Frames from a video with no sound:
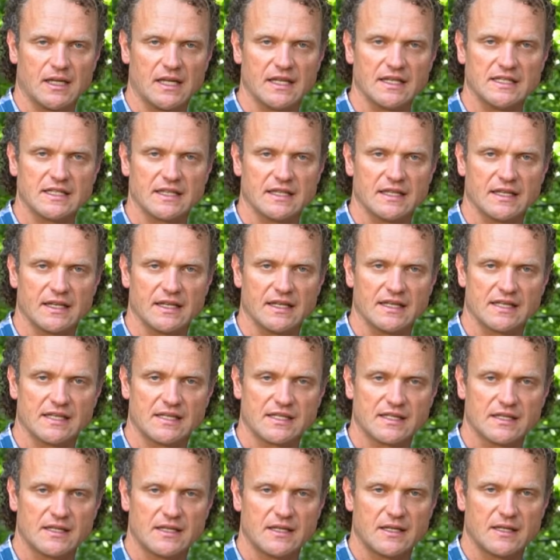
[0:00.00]
into
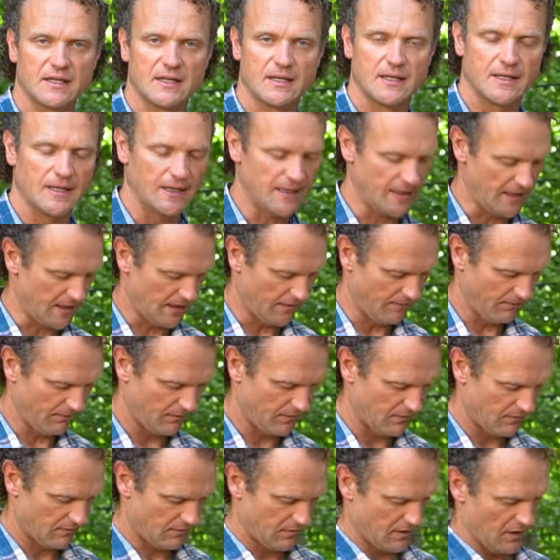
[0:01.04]
this, I'm
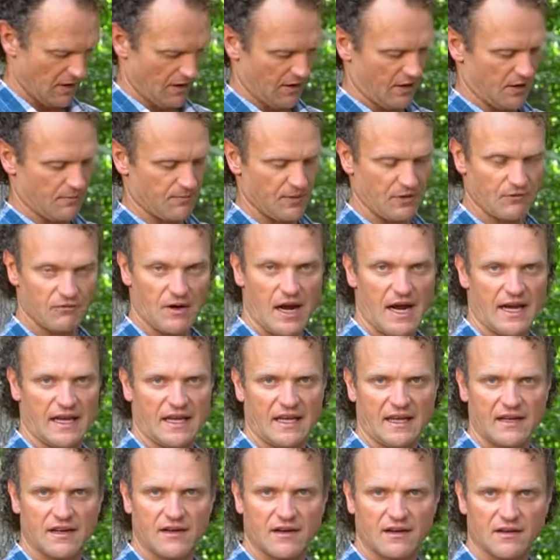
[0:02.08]
going to be right
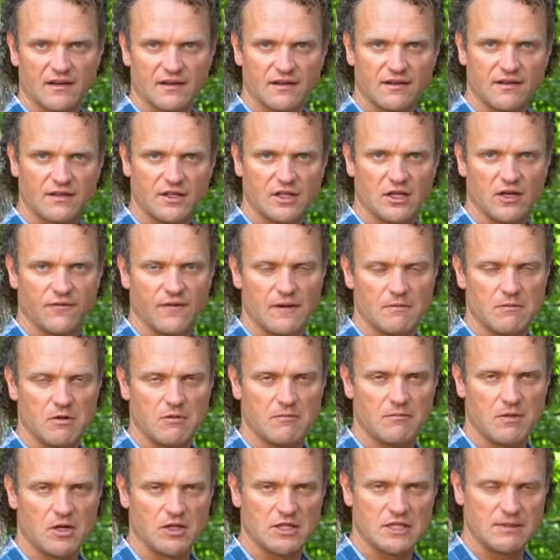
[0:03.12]
here, if I'm
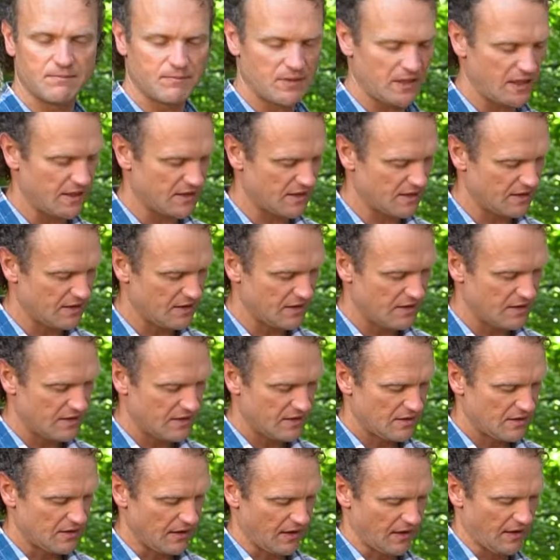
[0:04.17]
on multi-pitch,
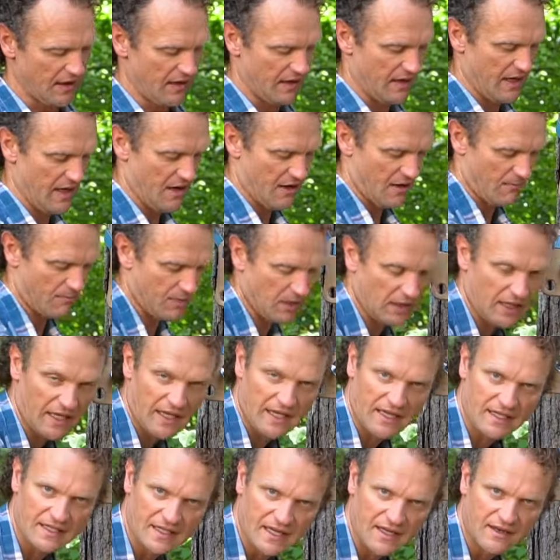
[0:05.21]
and then now I'm
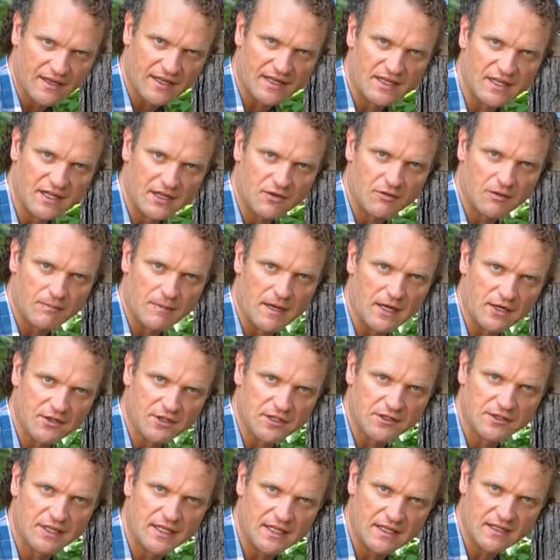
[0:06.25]
belaying down here with my
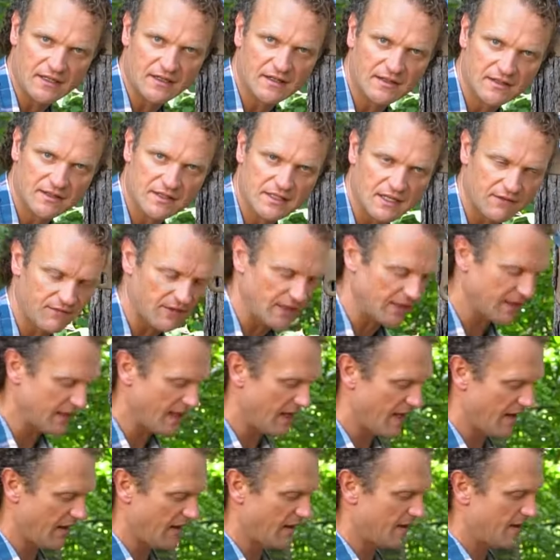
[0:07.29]
gree-gree, stuff like
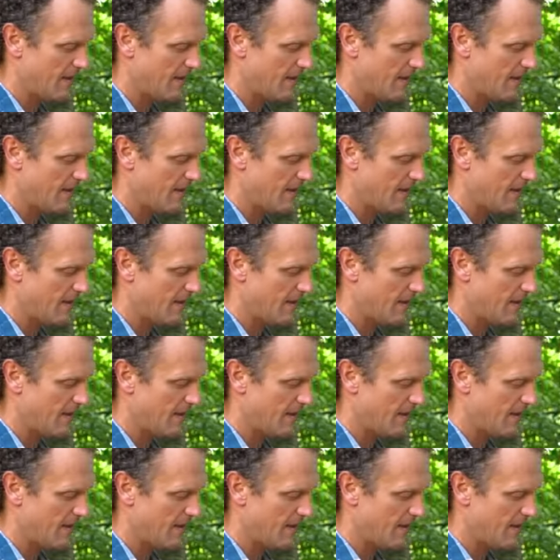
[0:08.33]
that,